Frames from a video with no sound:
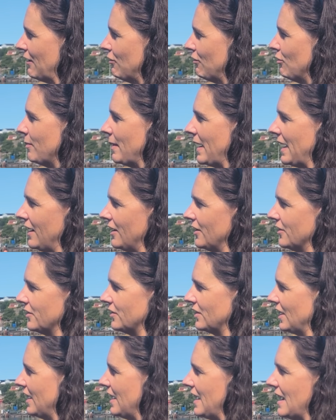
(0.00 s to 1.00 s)
How
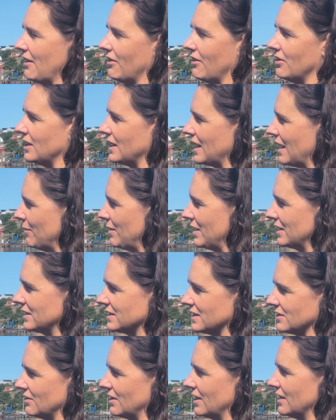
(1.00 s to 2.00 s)
about the
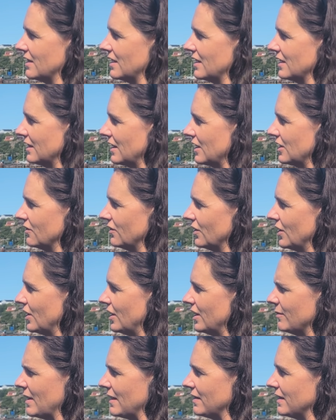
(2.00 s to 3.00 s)
aerodynamics? Is there anything that you've
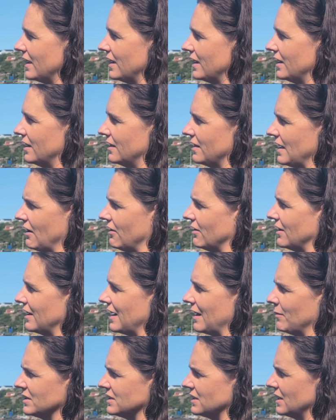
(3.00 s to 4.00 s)
learned about the, the
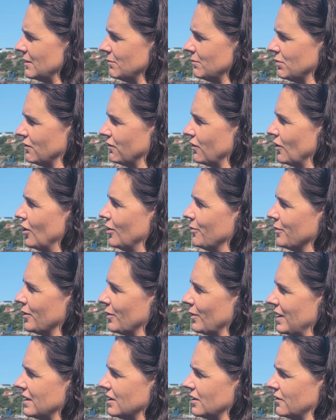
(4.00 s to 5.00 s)
aerodynamics? Did it perform the
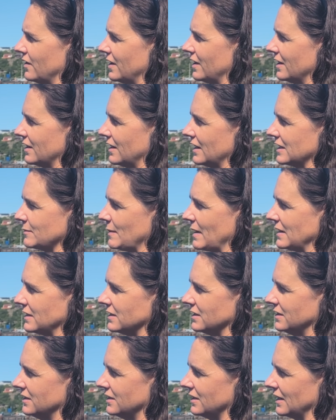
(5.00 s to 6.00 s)
way you
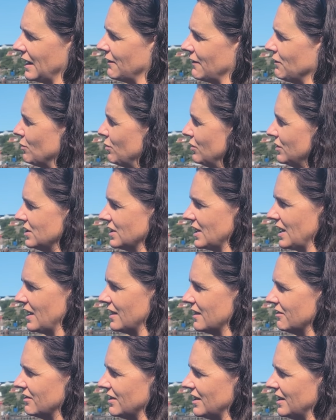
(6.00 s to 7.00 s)
expected? Like, have you put
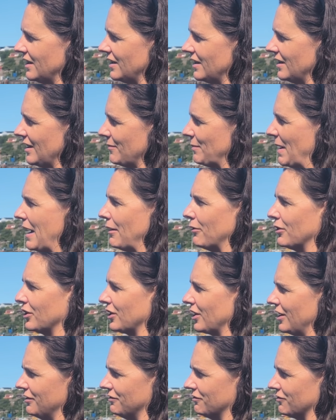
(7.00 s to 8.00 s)
together a power
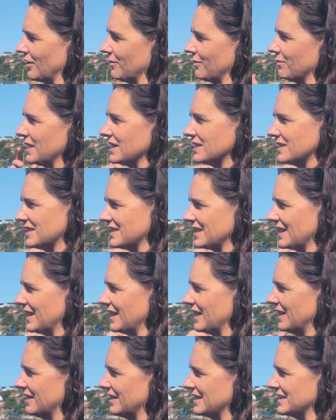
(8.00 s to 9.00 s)
curve from this
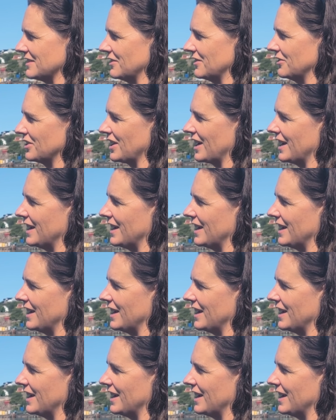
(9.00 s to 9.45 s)
uh, this little